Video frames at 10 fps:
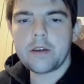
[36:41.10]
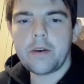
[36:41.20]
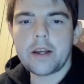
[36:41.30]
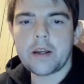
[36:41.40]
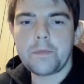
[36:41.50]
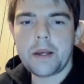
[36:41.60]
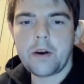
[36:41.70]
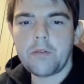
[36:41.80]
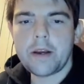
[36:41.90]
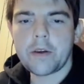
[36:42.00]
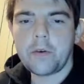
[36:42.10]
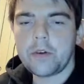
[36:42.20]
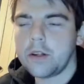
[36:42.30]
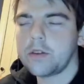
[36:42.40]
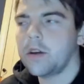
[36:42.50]
You ain't gonna beat our
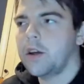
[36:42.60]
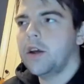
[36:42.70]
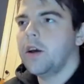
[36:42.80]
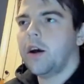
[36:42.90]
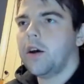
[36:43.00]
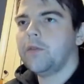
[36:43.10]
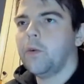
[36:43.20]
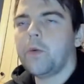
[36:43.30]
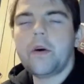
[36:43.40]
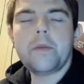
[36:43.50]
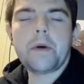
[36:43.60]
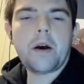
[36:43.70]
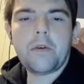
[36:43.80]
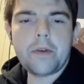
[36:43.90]
record." Then I'm not worried about our